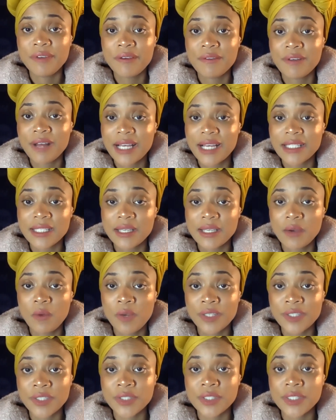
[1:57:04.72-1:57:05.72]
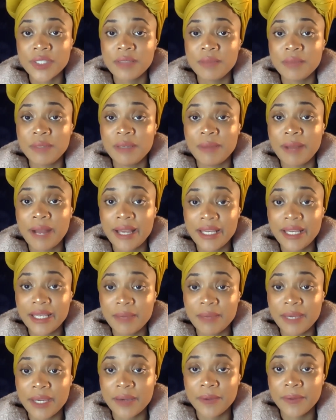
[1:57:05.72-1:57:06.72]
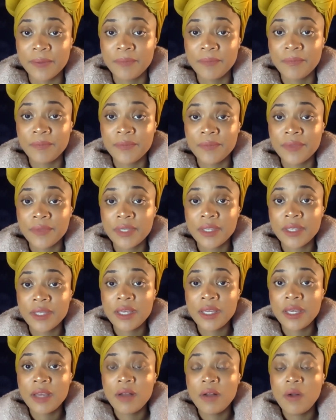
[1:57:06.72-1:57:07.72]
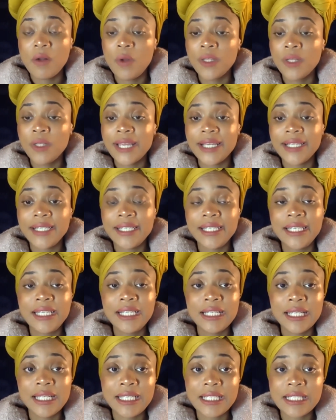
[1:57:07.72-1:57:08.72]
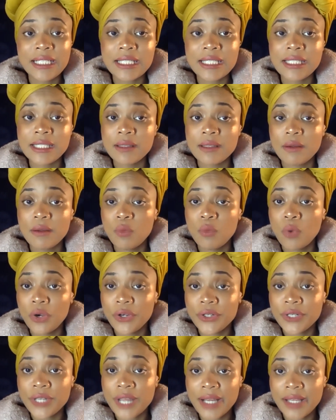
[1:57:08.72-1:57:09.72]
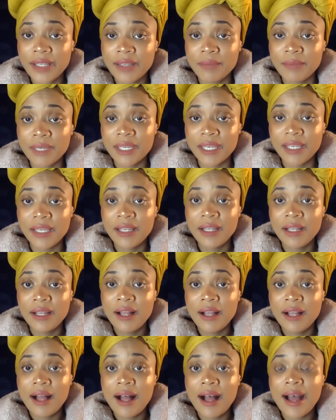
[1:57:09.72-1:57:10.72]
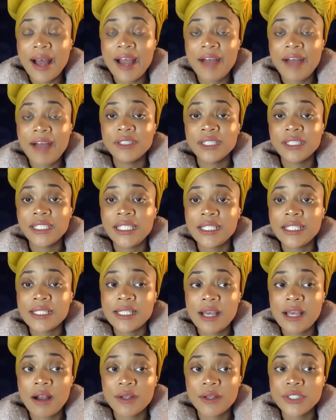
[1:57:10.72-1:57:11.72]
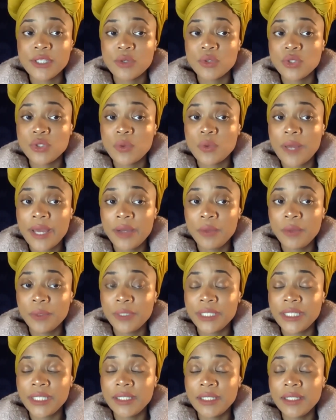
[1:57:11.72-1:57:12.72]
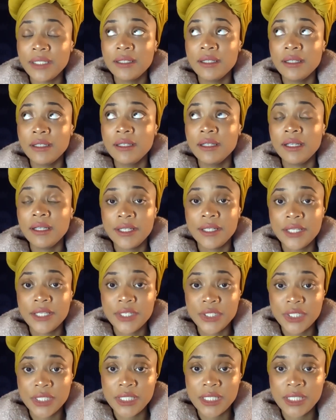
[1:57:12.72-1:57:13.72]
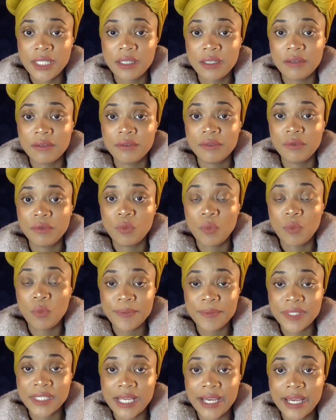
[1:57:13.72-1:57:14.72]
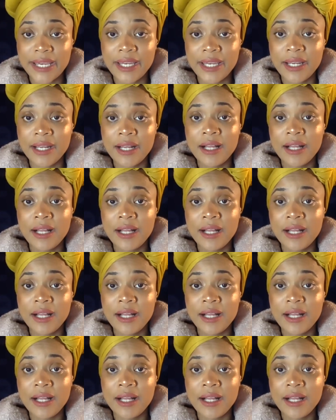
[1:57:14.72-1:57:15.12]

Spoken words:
advising questions to me by email. On that key links Word document, I have a link to our social equity initiative website